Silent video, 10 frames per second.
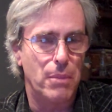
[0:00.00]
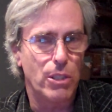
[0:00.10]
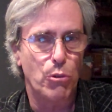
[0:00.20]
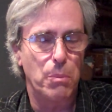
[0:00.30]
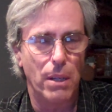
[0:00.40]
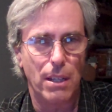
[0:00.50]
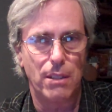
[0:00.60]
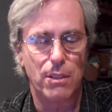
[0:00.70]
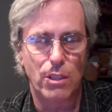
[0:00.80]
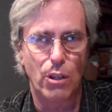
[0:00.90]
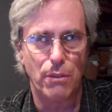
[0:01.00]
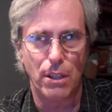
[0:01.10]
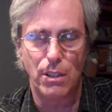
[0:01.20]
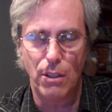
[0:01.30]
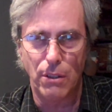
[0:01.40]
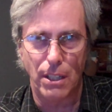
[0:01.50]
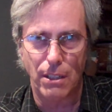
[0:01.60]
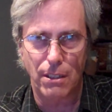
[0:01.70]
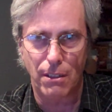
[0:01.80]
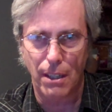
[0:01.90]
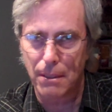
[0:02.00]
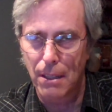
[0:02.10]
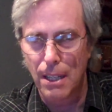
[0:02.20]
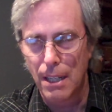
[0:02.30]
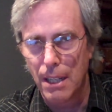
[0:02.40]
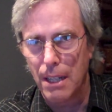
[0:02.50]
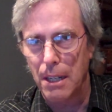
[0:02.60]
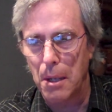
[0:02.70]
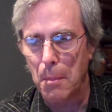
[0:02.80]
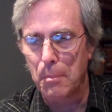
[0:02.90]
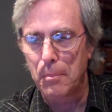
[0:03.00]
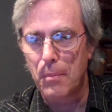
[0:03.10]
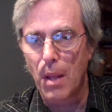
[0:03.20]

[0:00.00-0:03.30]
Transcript: miserably in the Soviet Union, all right?